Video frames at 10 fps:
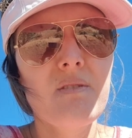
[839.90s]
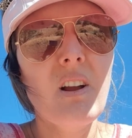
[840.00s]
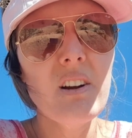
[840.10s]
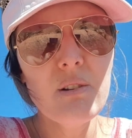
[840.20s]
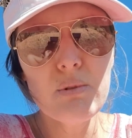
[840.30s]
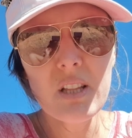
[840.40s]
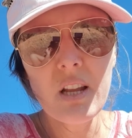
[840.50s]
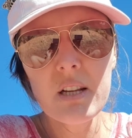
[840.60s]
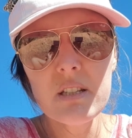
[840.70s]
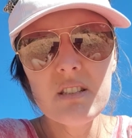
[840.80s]
Are you
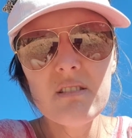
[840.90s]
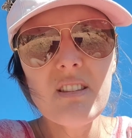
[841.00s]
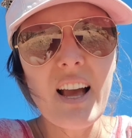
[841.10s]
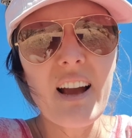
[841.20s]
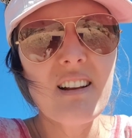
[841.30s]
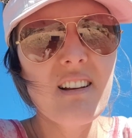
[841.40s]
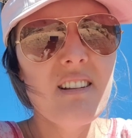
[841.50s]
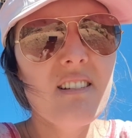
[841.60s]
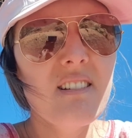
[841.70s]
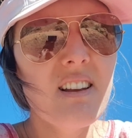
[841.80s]
willing to do that?
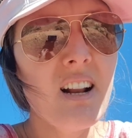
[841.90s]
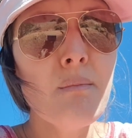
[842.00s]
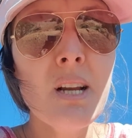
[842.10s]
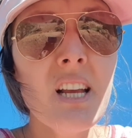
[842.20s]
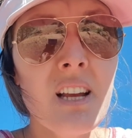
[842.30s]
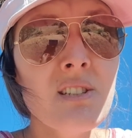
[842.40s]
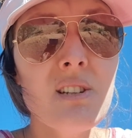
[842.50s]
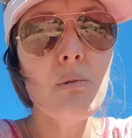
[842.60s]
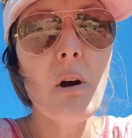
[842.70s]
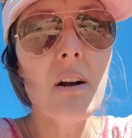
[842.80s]
And I'm going to guess
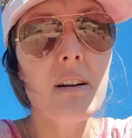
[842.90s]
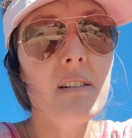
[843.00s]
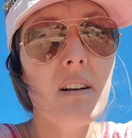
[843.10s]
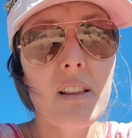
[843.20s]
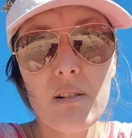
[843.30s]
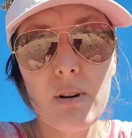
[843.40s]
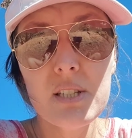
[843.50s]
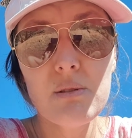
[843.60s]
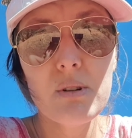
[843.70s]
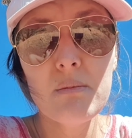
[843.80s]
are. Otherwise,
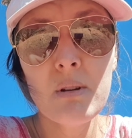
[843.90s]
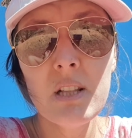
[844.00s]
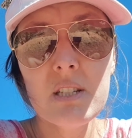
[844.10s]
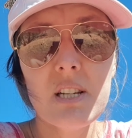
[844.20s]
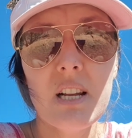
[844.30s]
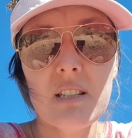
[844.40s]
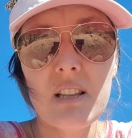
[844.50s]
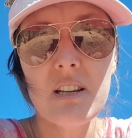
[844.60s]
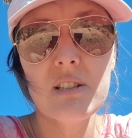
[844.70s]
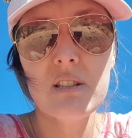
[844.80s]
you wouldn't be listening to
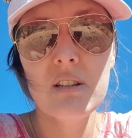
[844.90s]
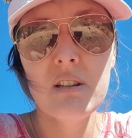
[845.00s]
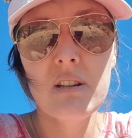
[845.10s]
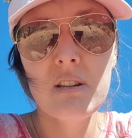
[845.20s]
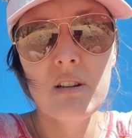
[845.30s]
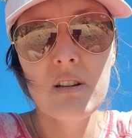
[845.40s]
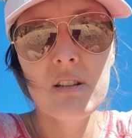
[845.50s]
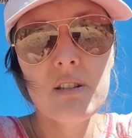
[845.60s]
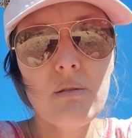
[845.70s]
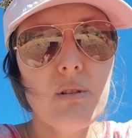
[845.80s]
this.
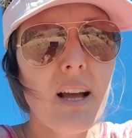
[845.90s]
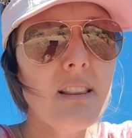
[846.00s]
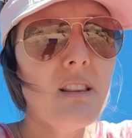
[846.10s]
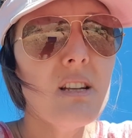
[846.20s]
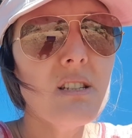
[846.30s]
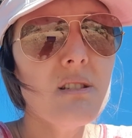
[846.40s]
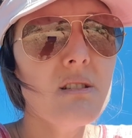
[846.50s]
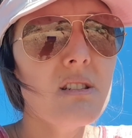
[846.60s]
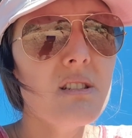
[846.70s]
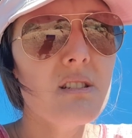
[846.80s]
So let
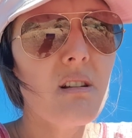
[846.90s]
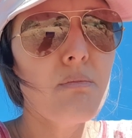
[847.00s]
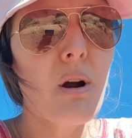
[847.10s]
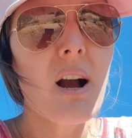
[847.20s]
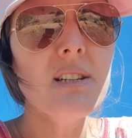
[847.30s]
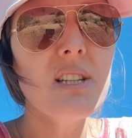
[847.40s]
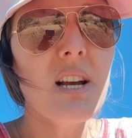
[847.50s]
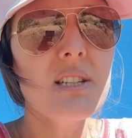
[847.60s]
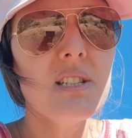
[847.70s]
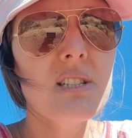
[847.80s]
this
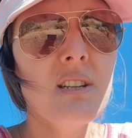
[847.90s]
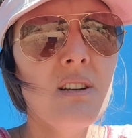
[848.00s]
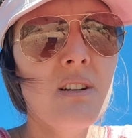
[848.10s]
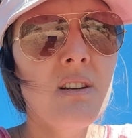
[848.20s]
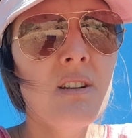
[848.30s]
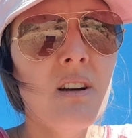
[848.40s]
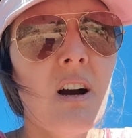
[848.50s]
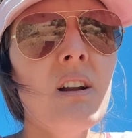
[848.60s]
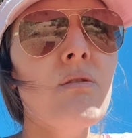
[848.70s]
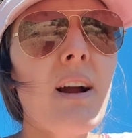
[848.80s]
process
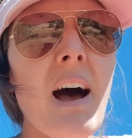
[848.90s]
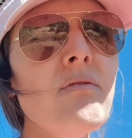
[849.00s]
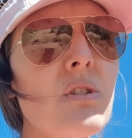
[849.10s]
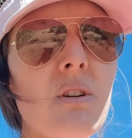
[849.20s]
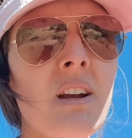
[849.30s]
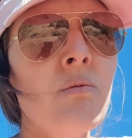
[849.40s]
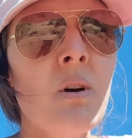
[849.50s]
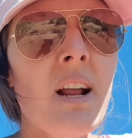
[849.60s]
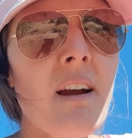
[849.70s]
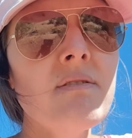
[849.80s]
unravel in
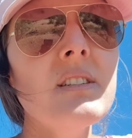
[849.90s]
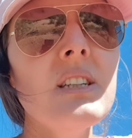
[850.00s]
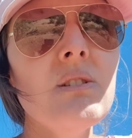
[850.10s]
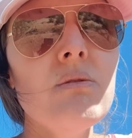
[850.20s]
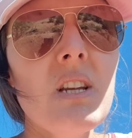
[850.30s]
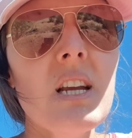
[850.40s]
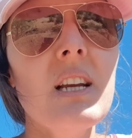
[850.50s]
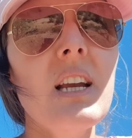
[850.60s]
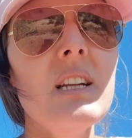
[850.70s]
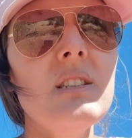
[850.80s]
whatever unique,
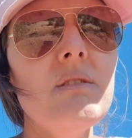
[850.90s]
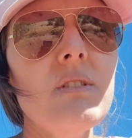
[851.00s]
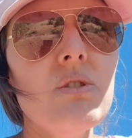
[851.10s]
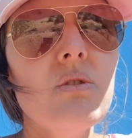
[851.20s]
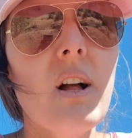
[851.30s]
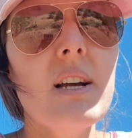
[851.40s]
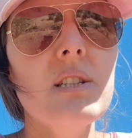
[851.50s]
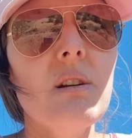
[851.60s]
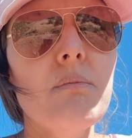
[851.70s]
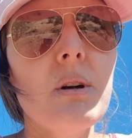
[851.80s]

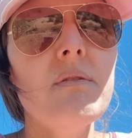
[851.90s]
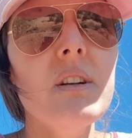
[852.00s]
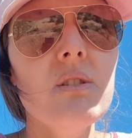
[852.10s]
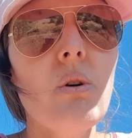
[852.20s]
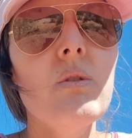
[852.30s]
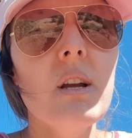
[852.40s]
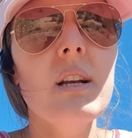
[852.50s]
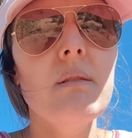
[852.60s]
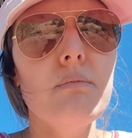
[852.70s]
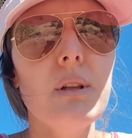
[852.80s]
individualized, perfect, whole, and
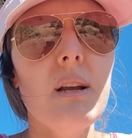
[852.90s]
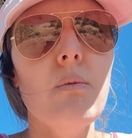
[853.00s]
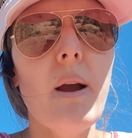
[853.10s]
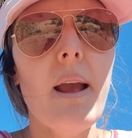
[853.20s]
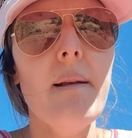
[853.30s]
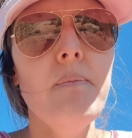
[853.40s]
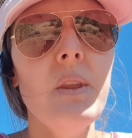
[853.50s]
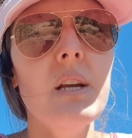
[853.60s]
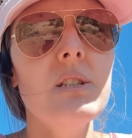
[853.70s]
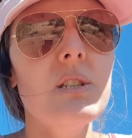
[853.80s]
complete way
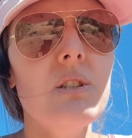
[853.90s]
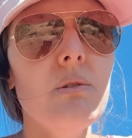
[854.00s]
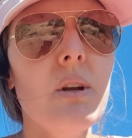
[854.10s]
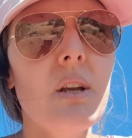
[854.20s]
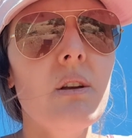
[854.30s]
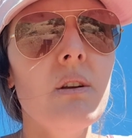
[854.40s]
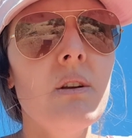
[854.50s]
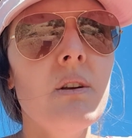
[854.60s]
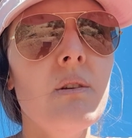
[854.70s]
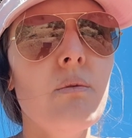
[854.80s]
it's doing
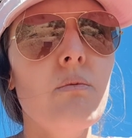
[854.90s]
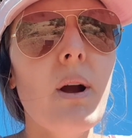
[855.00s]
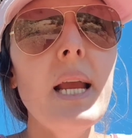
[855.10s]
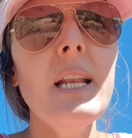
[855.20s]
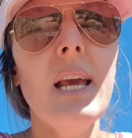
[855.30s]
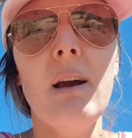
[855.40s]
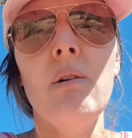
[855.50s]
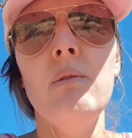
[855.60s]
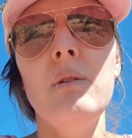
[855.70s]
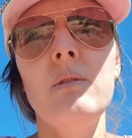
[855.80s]
right now.